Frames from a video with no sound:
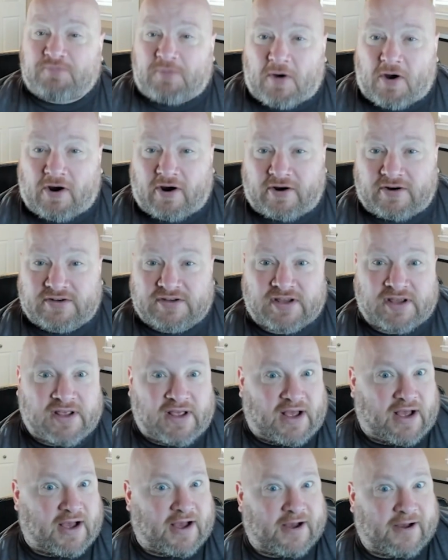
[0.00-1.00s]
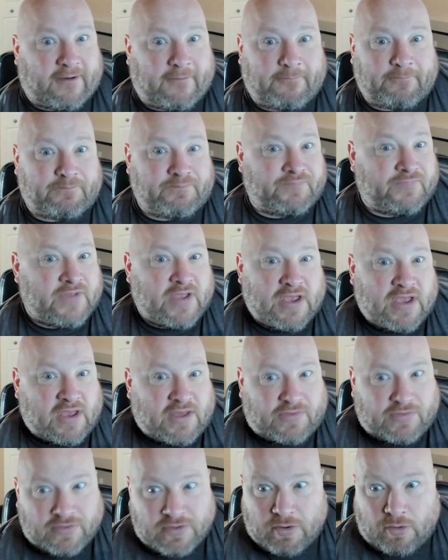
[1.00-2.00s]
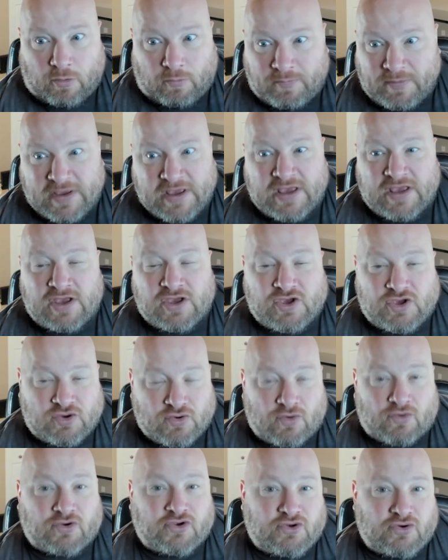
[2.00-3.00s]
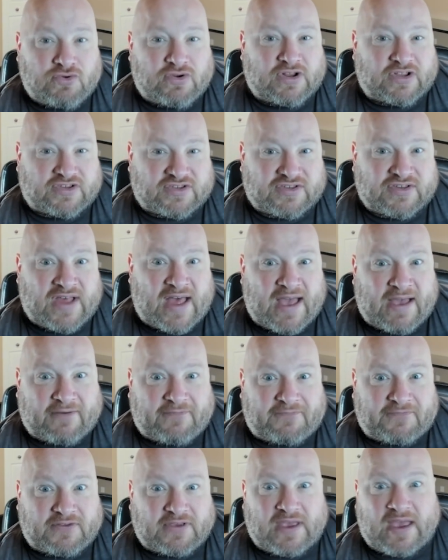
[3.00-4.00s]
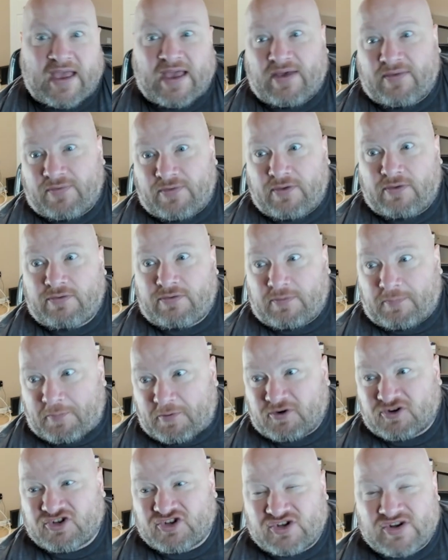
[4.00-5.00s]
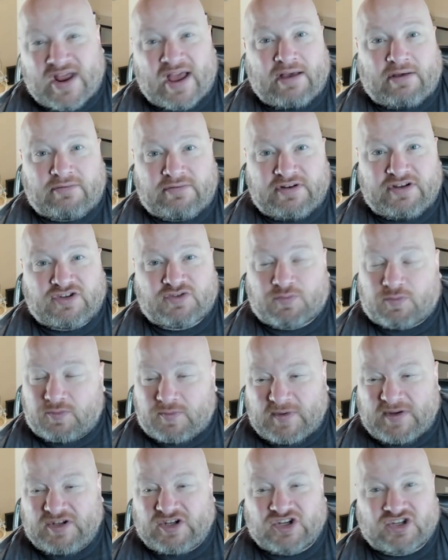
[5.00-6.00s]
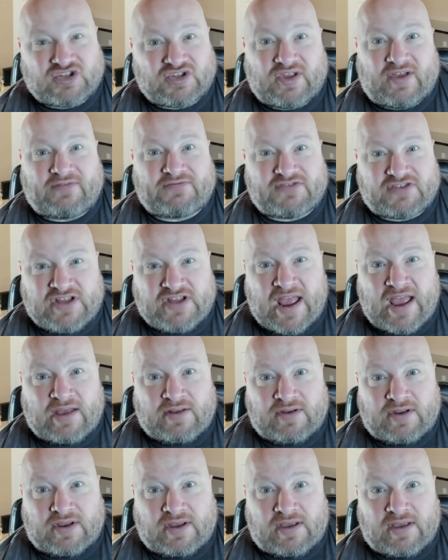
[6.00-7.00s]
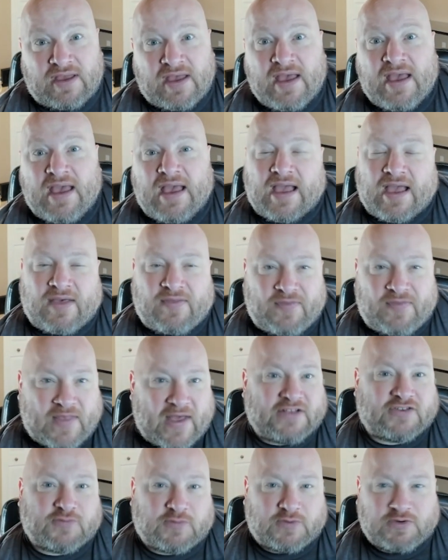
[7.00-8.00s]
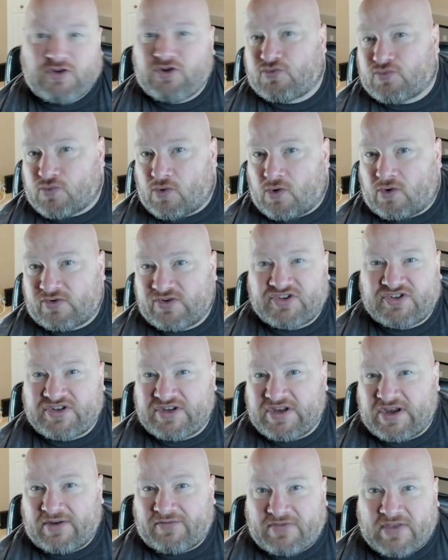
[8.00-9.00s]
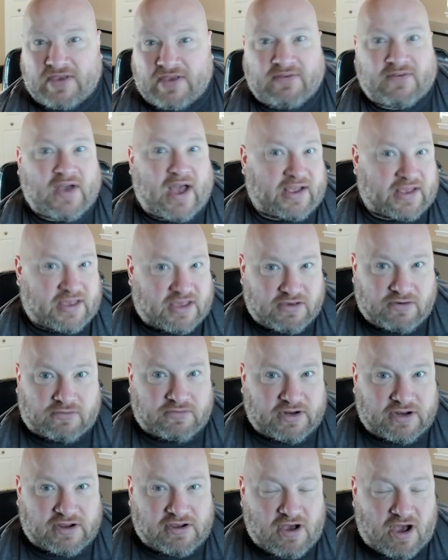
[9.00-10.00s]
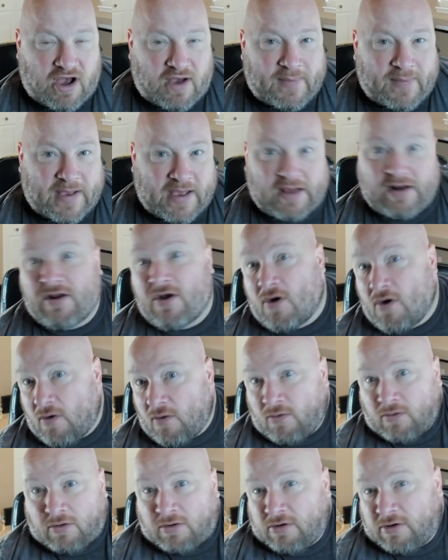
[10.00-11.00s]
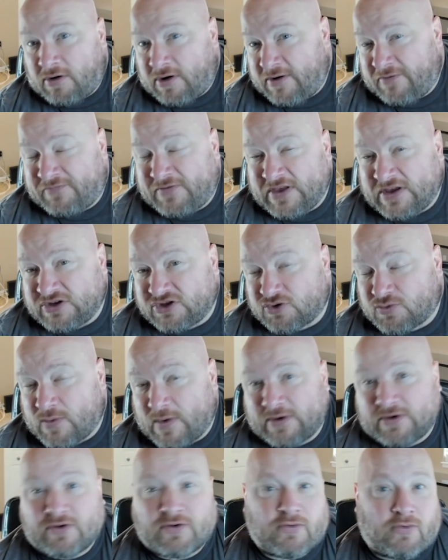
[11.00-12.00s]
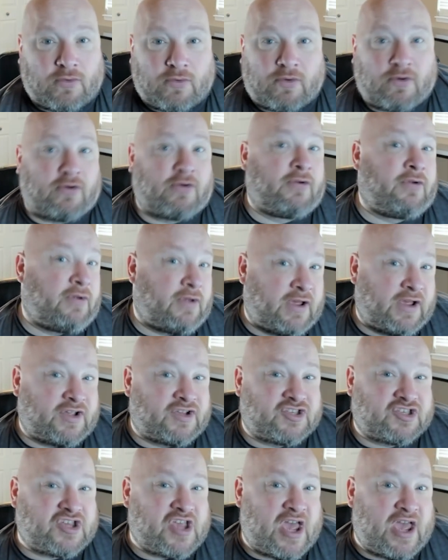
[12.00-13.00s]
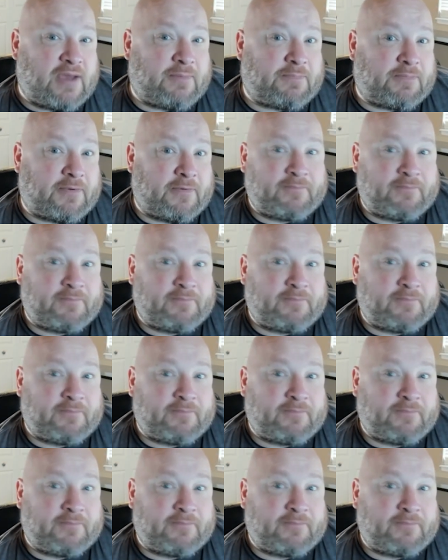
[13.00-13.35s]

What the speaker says: part, there'll be your units left, and the personalities will be just left standing, and that's when you roll to see if they got killed in combat or if they surrender or escape.